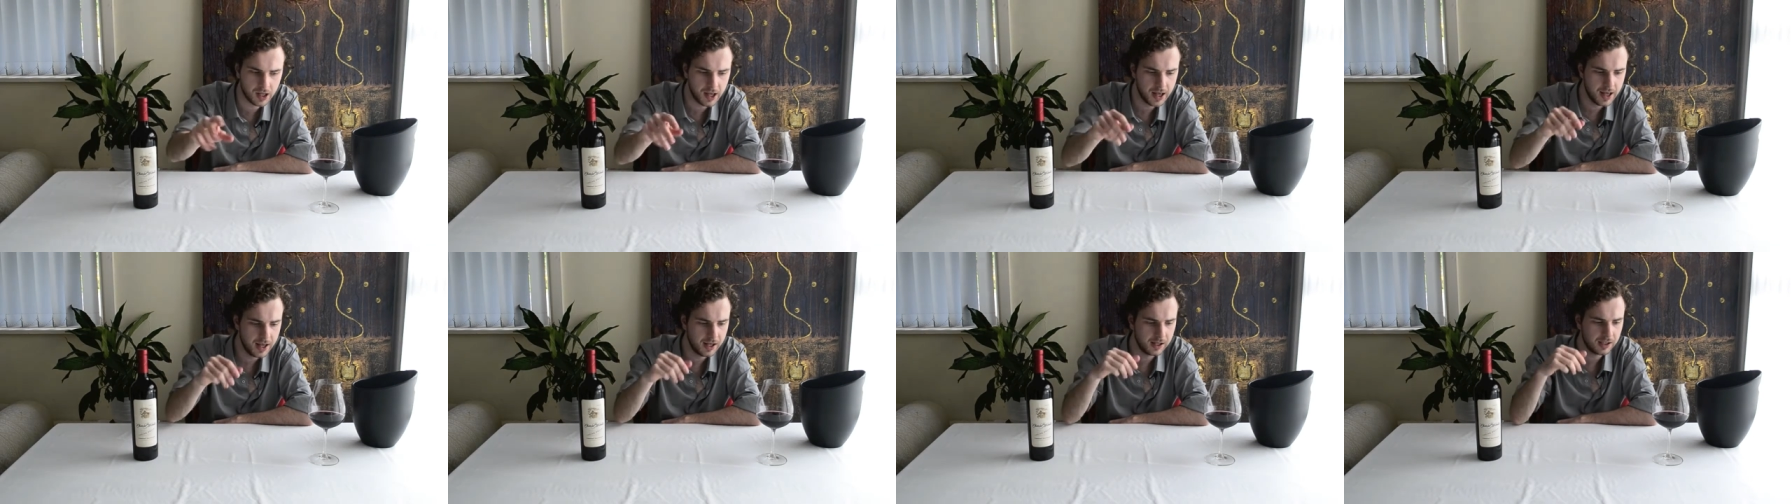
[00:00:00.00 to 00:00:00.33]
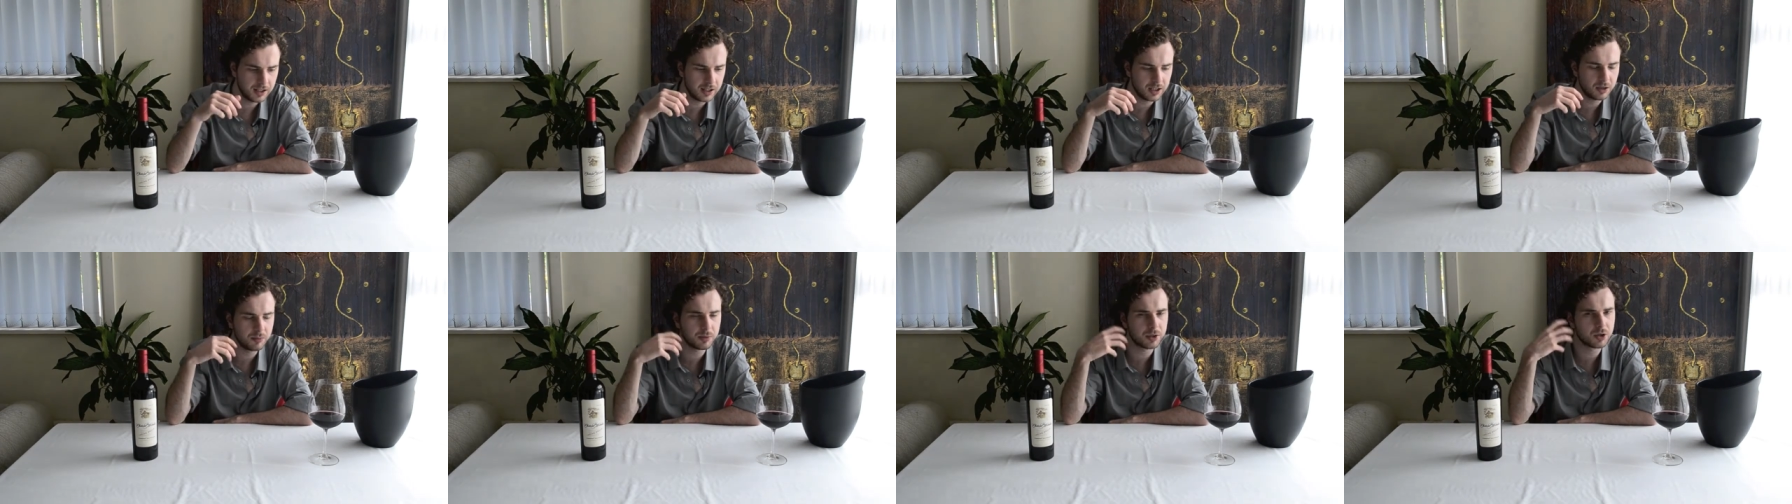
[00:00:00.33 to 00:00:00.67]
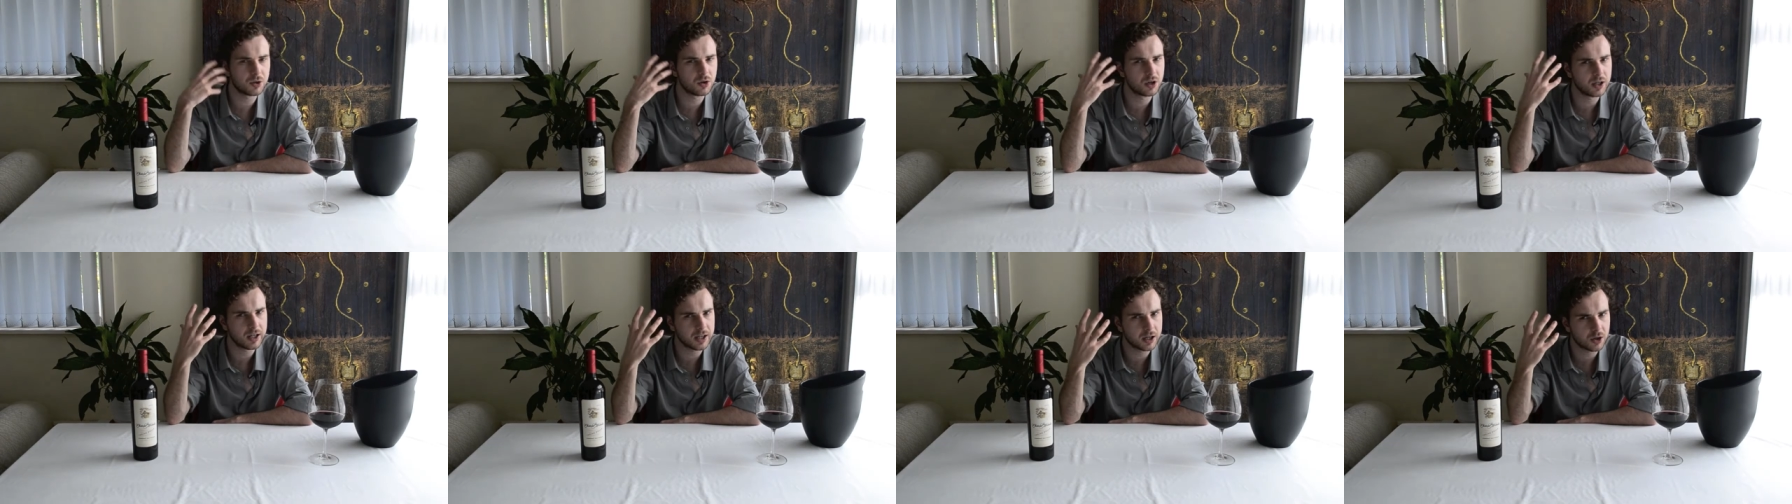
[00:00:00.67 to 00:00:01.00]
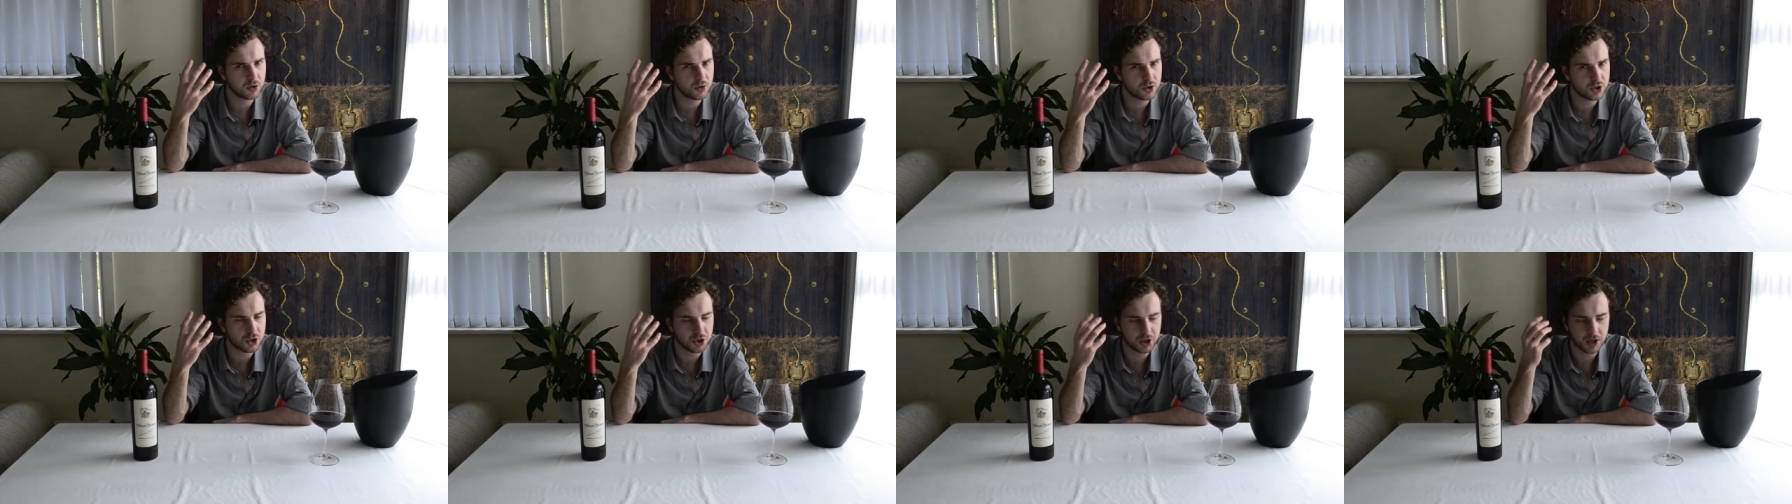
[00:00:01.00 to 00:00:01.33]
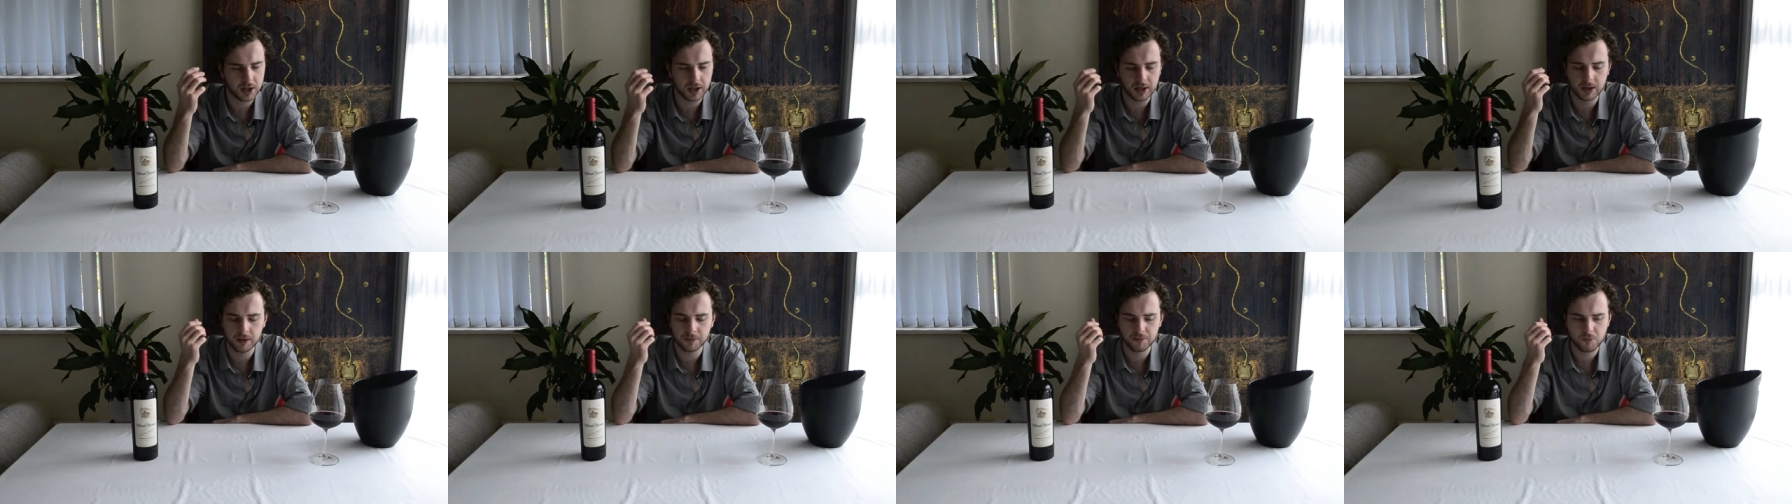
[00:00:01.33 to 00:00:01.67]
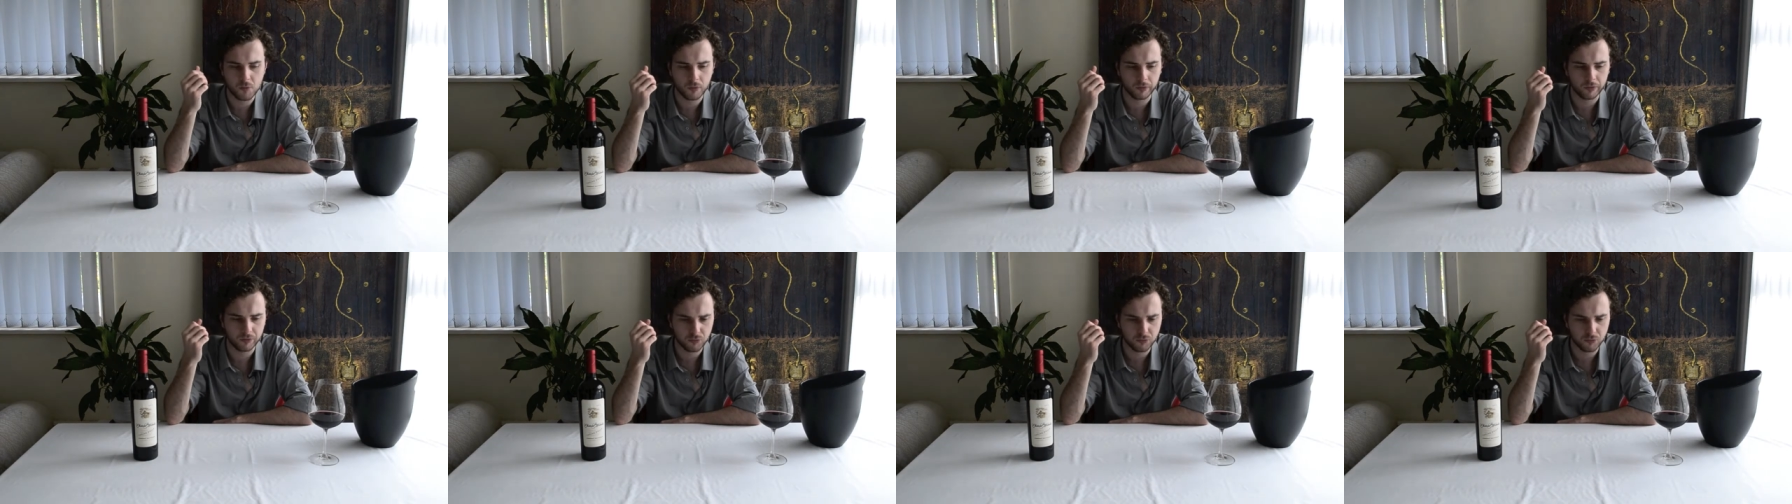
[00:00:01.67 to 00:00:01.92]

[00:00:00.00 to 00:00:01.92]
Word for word: A little bit of licorice here.